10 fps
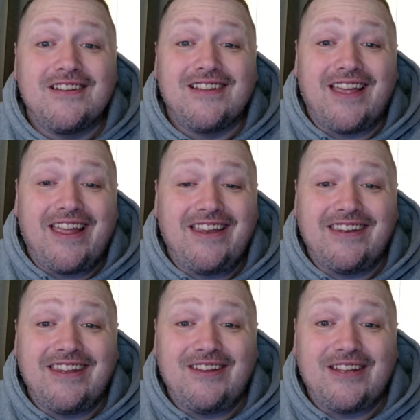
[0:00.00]
in
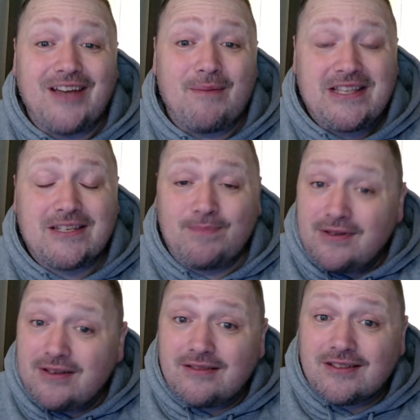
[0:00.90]
the comments,
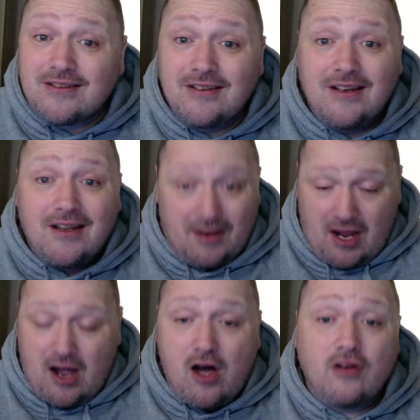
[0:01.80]
but
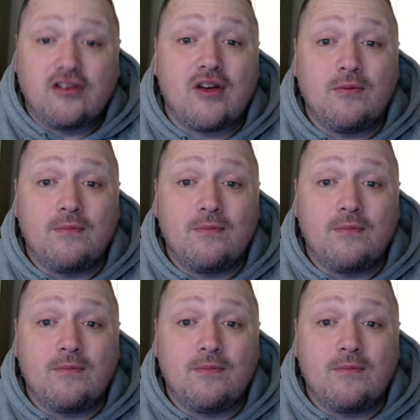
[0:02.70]
also